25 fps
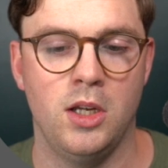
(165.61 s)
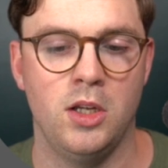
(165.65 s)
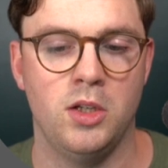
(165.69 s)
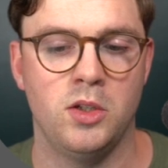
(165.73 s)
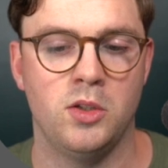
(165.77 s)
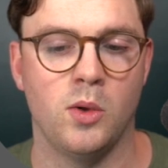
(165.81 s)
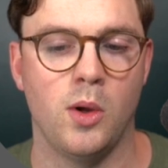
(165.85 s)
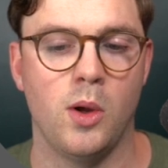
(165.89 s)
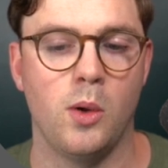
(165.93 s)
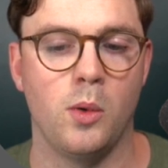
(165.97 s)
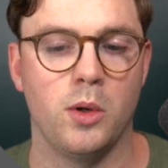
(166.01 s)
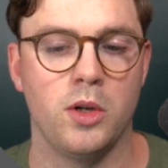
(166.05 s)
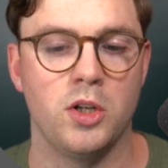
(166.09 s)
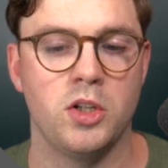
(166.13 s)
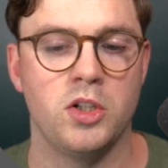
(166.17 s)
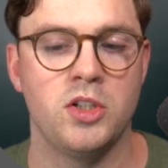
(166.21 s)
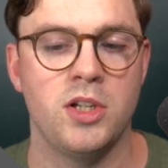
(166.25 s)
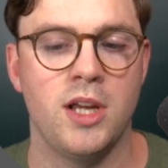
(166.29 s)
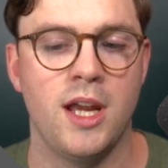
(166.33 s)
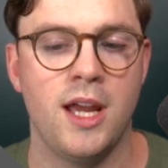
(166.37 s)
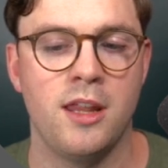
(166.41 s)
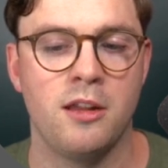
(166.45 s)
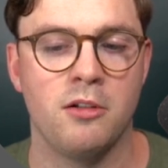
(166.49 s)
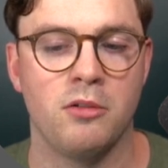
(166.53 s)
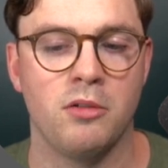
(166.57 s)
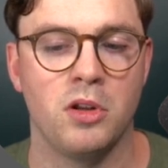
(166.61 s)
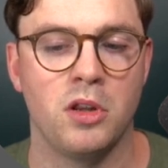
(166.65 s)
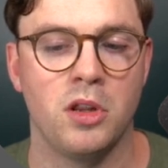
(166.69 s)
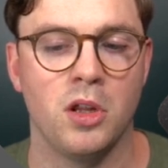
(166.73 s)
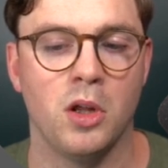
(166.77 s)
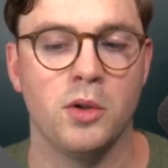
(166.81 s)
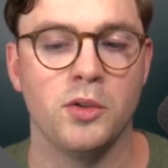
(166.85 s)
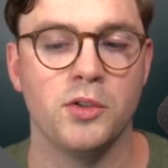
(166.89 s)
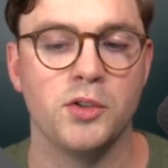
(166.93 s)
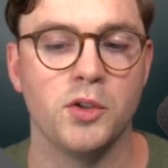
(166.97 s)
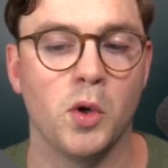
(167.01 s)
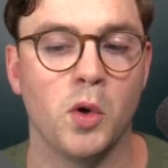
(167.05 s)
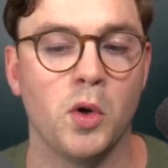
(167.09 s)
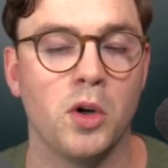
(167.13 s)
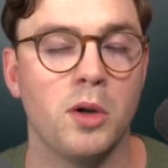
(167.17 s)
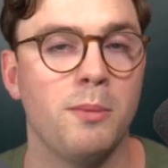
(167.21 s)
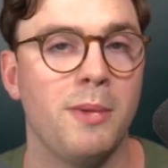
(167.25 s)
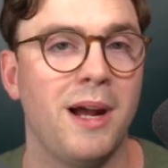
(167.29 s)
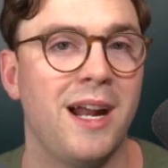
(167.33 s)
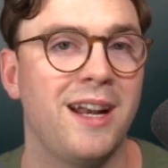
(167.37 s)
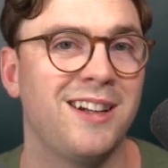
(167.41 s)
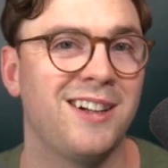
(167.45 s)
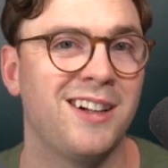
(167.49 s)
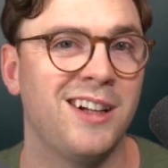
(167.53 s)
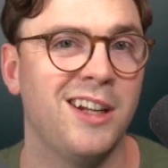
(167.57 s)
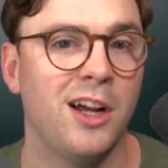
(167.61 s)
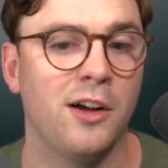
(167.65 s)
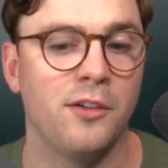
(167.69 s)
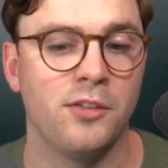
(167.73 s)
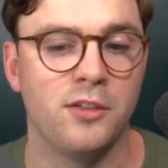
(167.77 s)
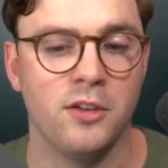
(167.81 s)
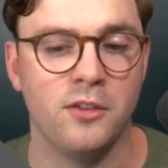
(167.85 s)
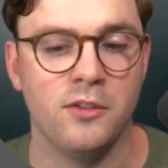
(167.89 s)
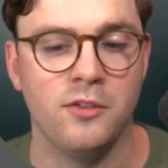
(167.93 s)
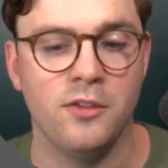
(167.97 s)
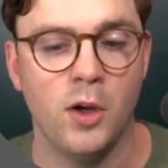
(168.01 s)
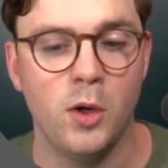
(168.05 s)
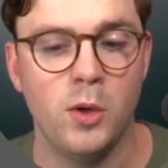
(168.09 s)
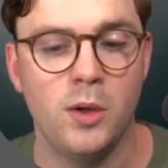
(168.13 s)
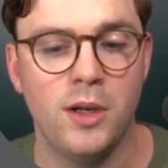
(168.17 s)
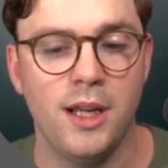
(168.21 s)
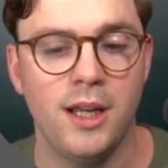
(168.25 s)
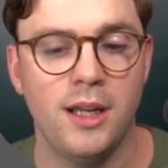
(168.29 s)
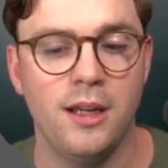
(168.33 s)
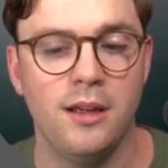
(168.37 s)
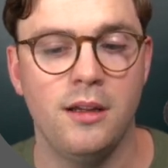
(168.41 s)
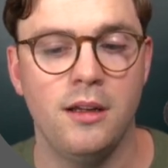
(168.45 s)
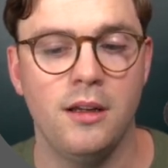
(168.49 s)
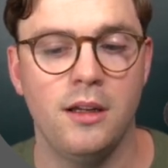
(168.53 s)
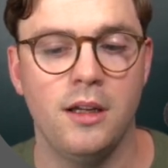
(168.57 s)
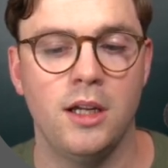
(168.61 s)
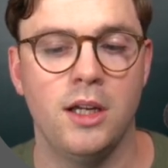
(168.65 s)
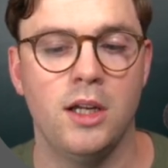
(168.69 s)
Do I want to share the results automatically after voting?